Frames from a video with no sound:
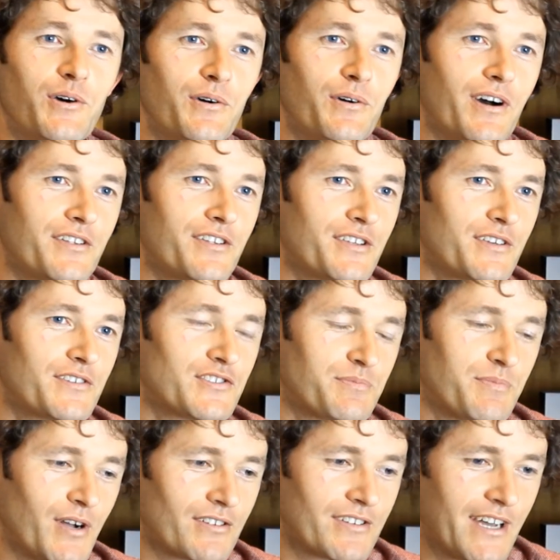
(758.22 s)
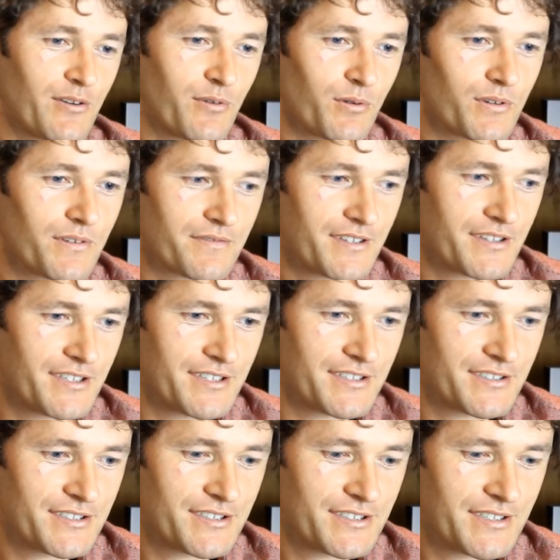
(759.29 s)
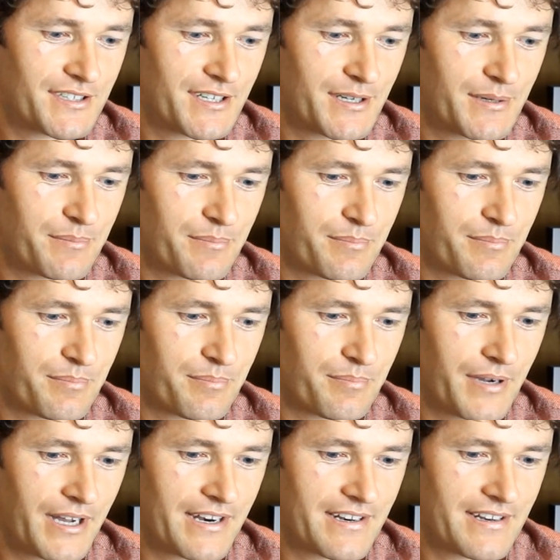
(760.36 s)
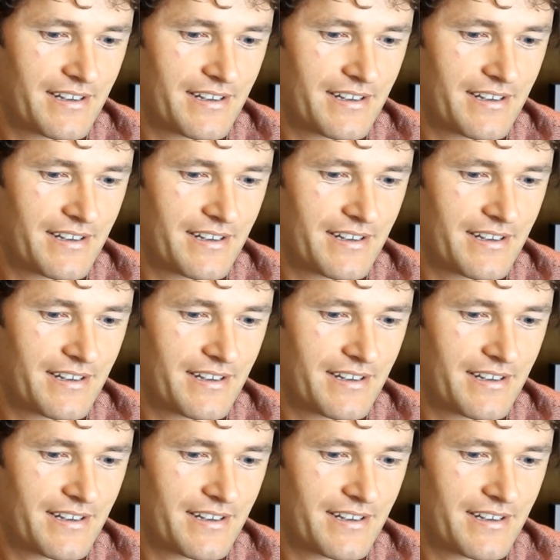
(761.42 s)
Well, I think you spelled out all of the things, but